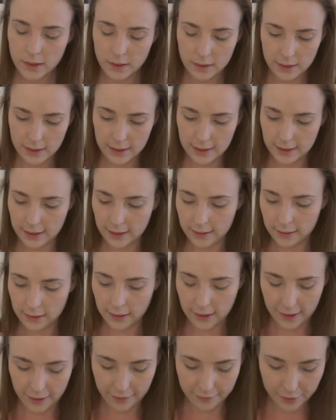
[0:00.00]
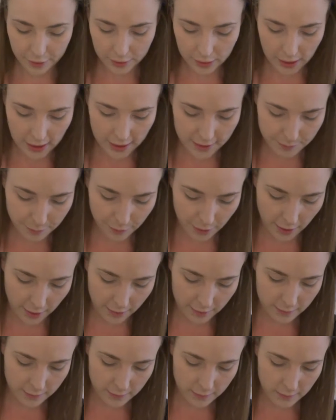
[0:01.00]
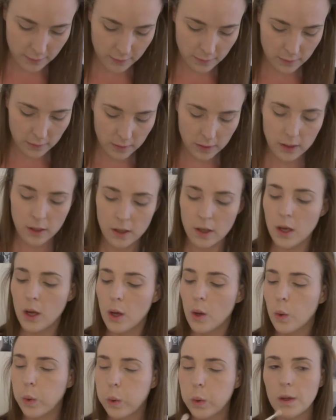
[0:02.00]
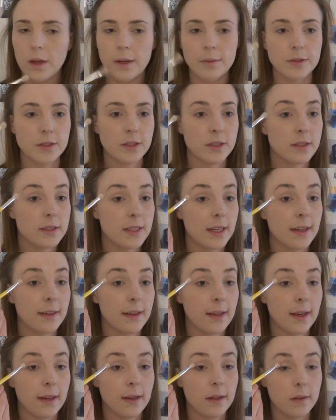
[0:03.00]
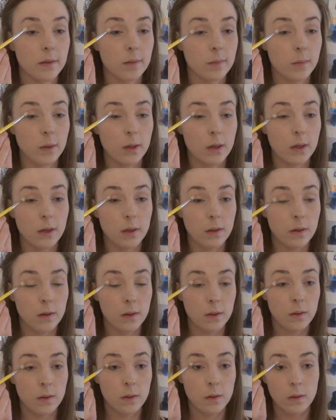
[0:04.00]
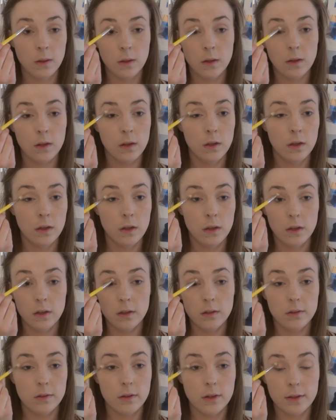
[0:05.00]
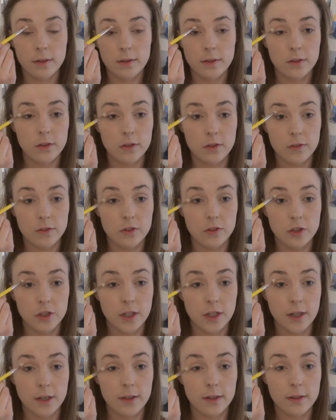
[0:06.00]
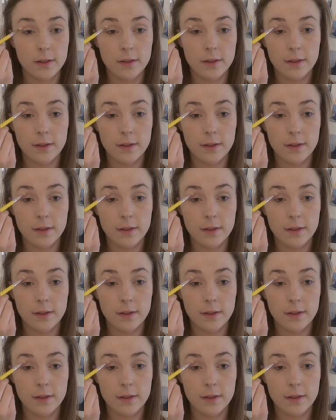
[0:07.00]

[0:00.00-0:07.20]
a very light brown. I'm just going to take that as my transition shade.